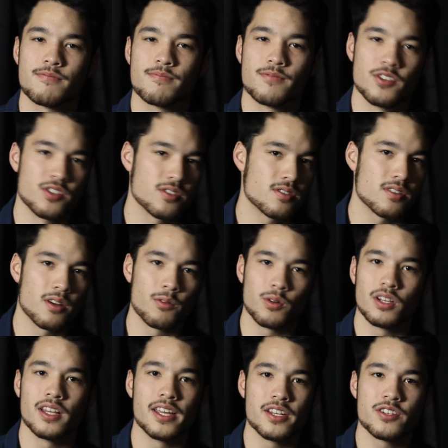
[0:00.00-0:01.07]
just a
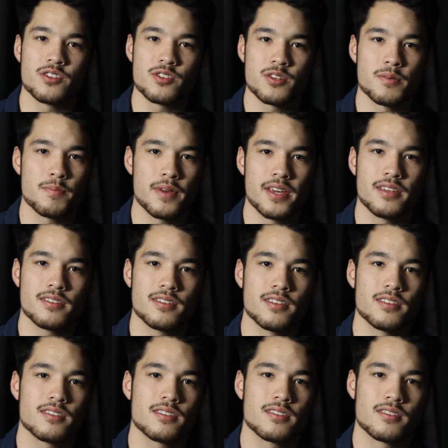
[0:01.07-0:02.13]
relationship
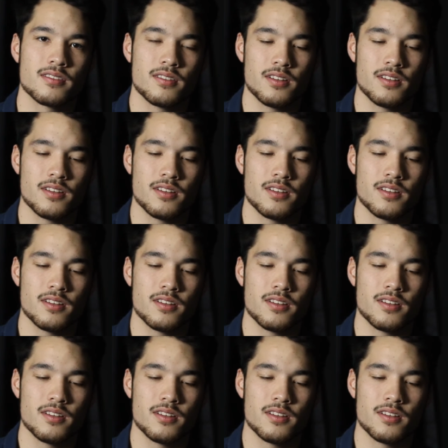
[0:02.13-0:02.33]
basis